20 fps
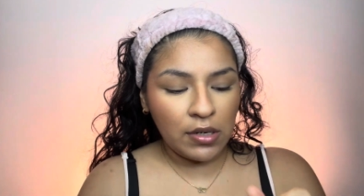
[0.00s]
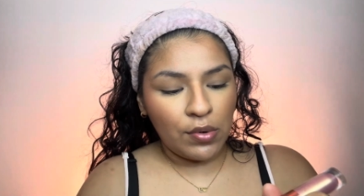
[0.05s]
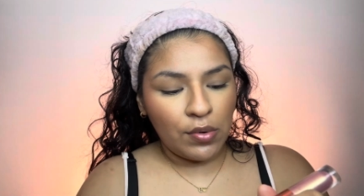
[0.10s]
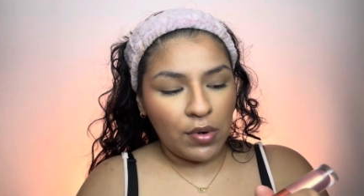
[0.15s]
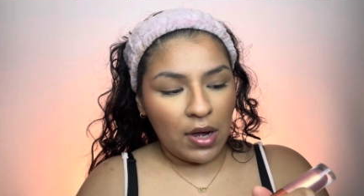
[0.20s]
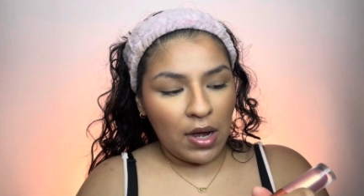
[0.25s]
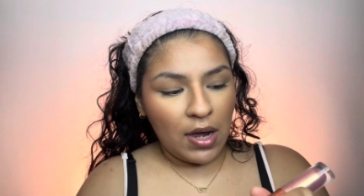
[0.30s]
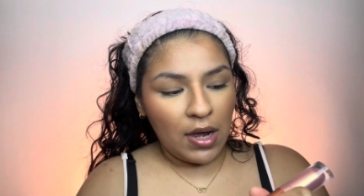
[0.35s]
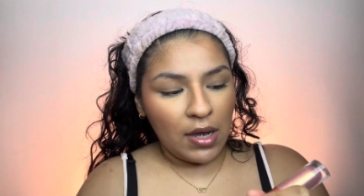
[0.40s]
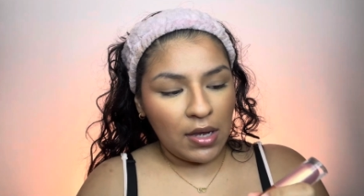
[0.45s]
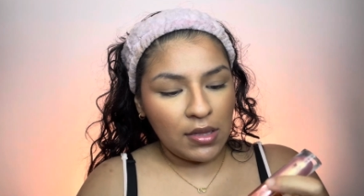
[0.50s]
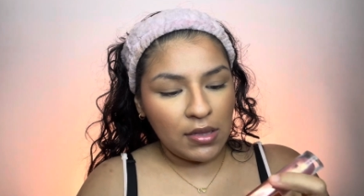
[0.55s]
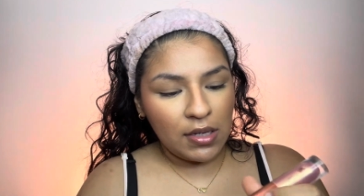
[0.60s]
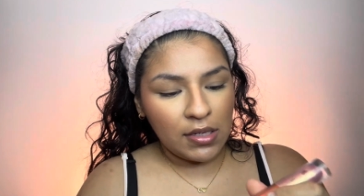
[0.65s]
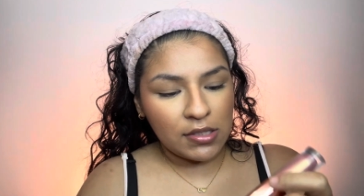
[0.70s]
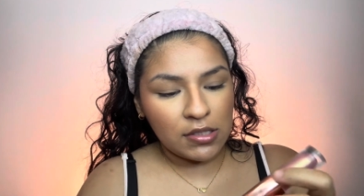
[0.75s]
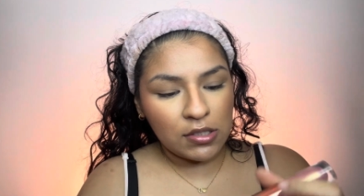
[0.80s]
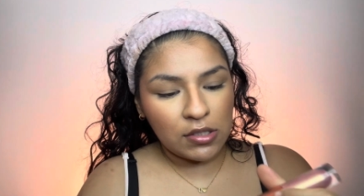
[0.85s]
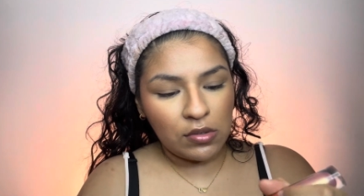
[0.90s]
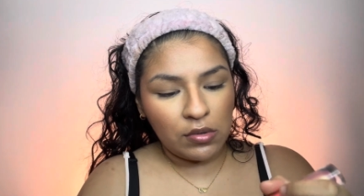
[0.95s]
So I like
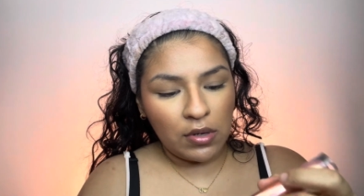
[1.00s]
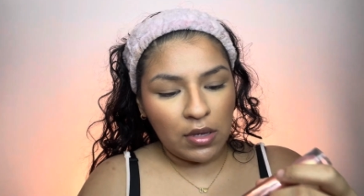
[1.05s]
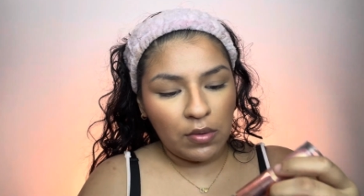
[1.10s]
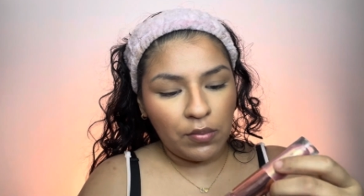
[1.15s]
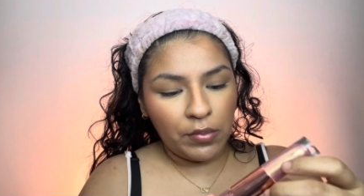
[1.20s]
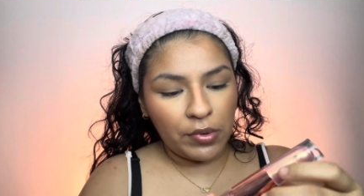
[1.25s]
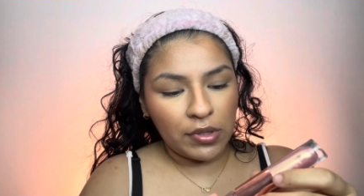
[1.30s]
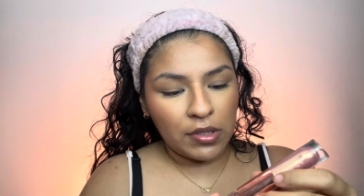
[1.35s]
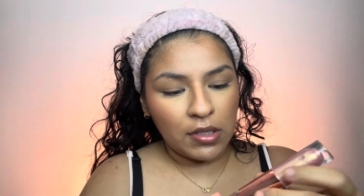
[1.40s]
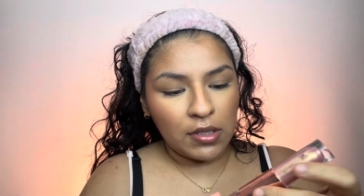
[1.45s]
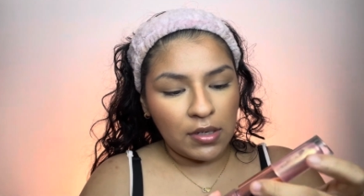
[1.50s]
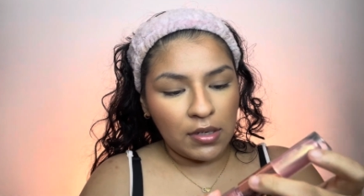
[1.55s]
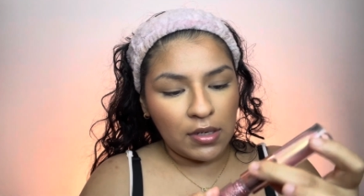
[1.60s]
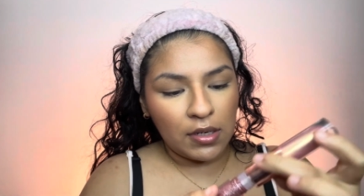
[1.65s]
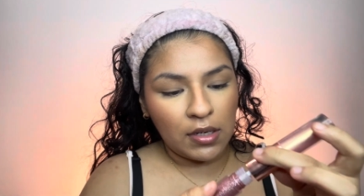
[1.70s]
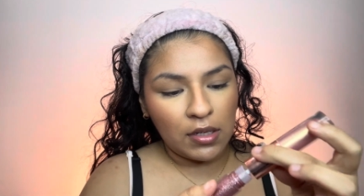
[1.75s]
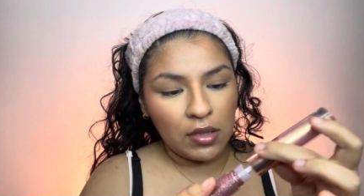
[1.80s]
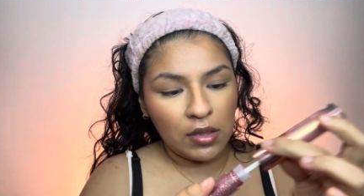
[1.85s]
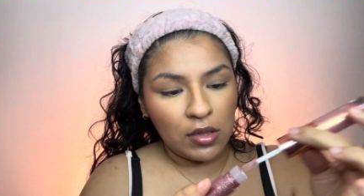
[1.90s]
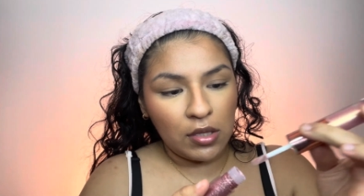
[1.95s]
to go in with the
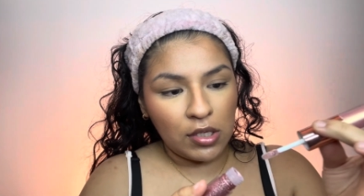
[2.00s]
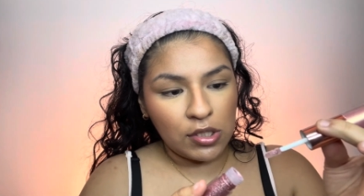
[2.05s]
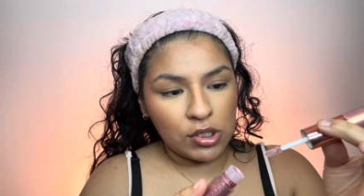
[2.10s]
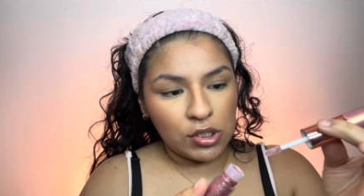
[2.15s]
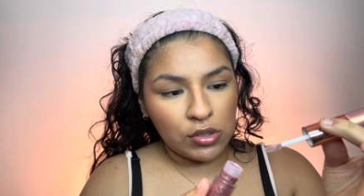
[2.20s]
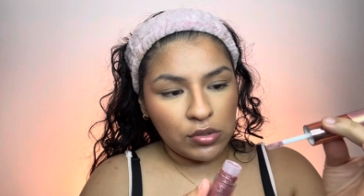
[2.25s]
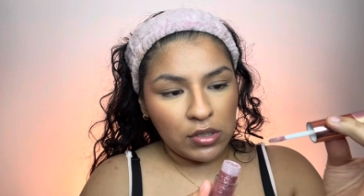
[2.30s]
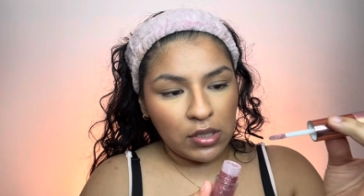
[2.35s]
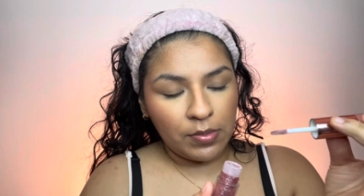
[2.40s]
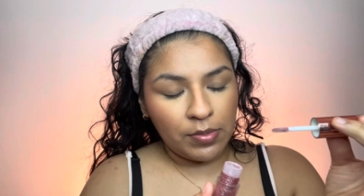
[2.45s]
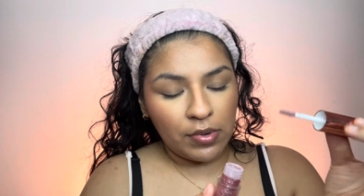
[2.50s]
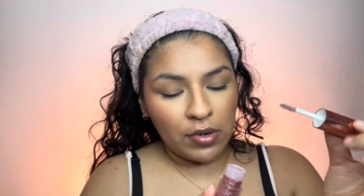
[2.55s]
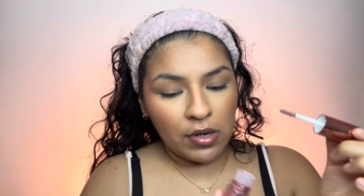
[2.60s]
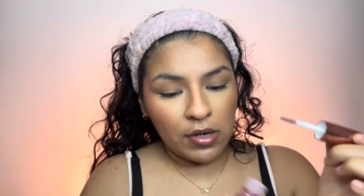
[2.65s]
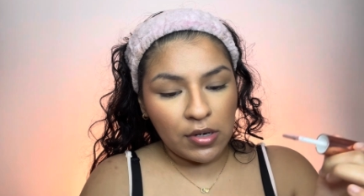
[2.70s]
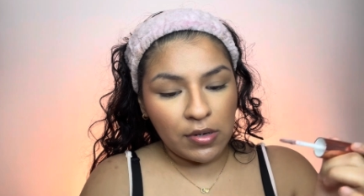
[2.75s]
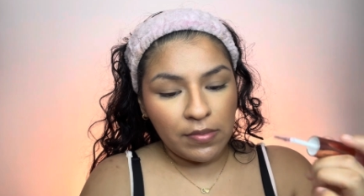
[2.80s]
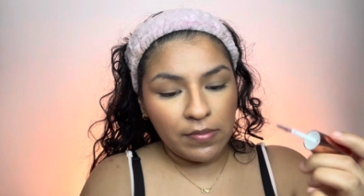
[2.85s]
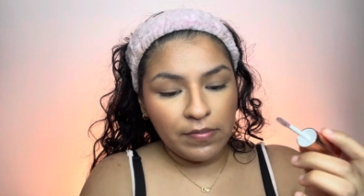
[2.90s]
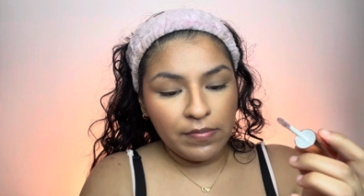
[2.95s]
glittery part.